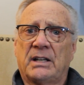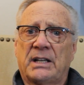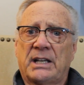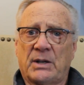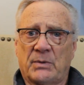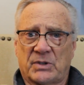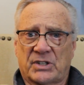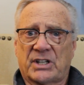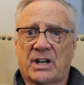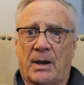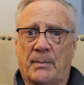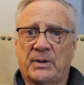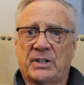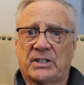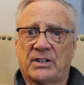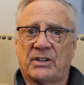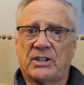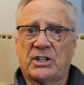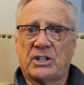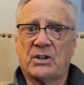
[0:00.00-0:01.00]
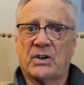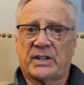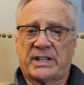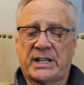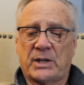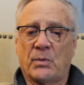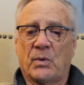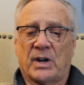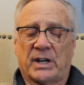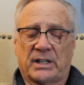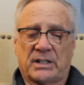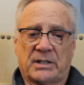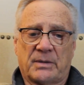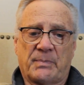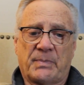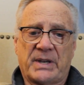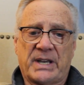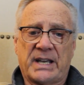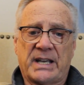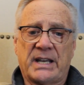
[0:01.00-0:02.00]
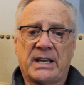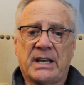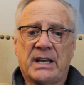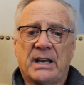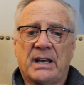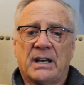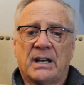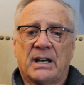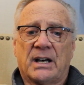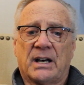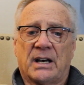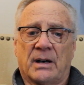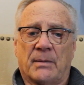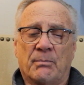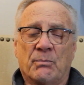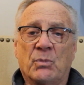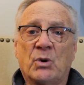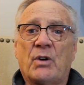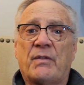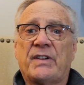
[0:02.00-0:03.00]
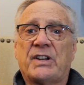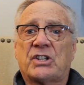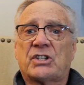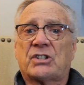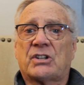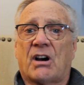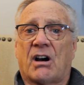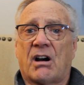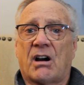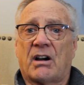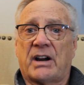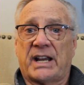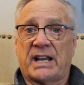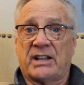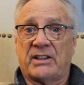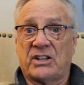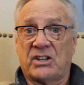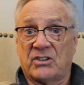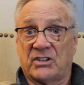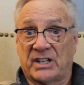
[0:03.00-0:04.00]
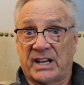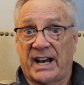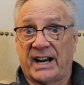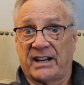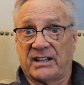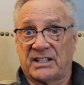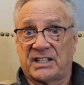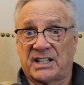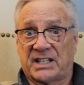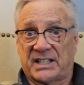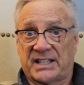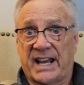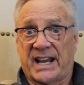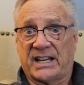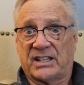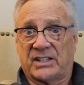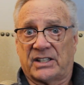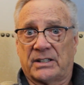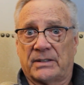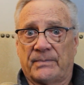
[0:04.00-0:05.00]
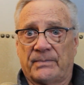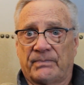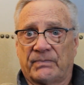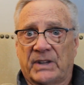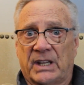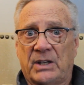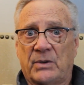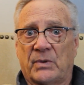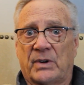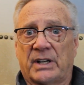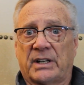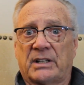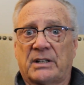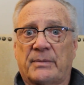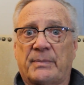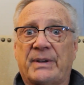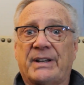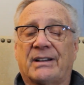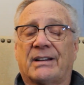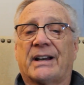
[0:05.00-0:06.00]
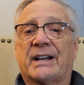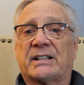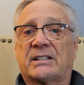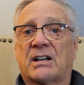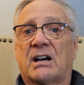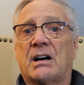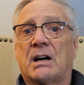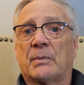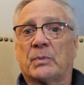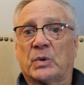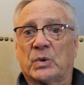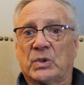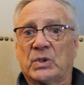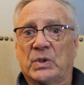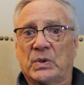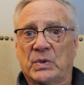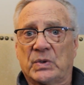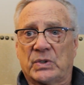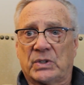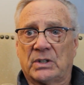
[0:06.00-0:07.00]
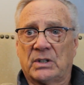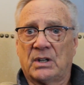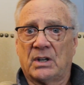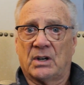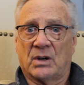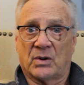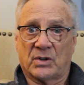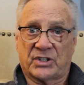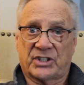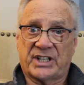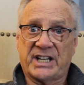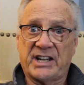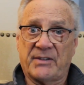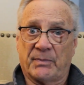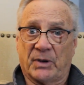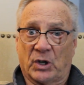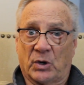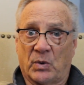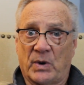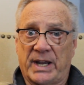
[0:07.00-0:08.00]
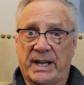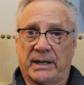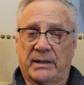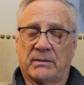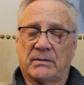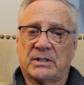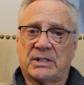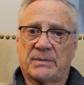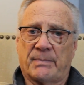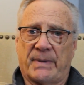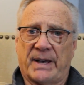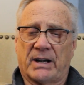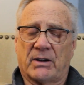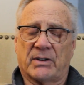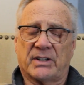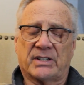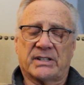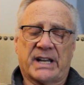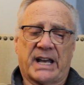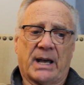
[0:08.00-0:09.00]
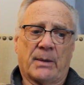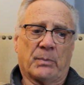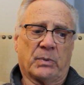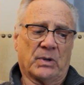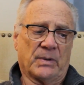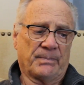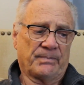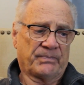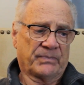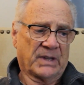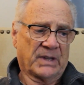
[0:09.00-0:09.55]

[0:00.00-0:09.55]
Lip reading: He was coming to the U.S. He wanted to be a movie star in the United States. He wanted to be like Tom Cruise or Steve McQueen. It's a better example.